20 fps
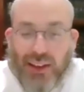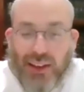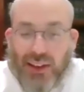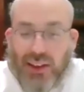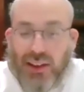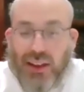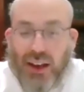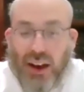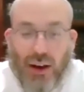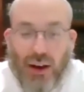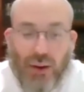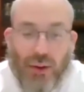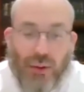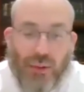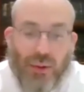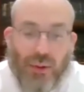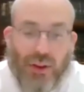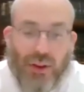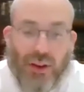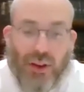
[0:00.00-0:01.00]

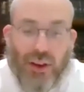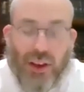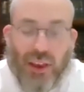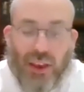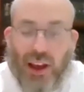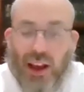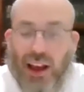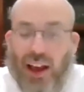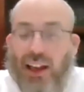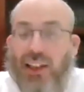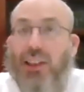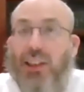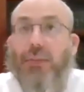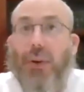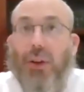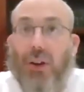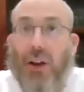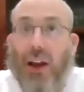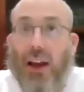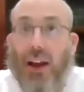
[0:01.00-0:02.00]
Mattisio, the
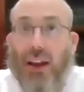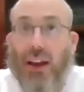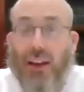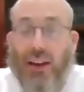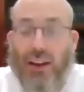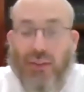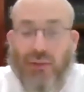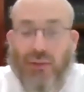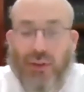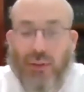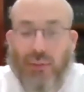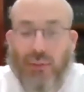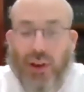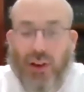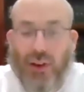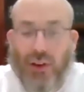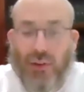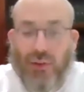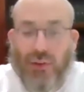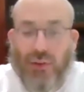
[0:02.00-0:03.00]
Chashmonai, from
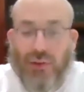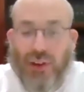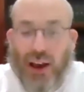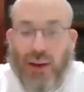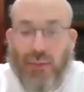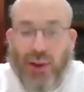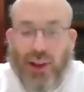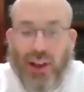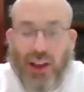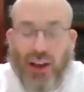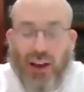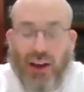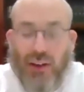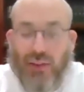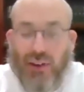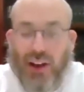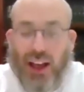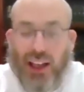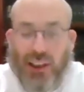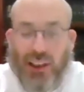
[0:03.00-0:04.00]
the family
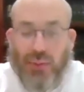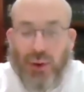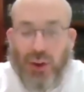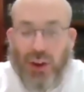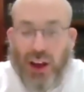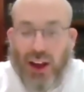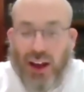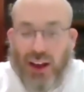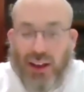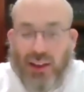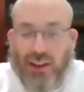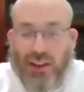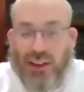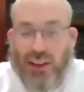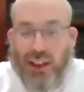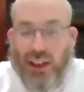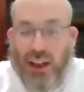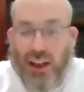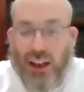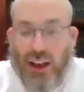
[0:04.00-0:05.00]
of Chashmonais.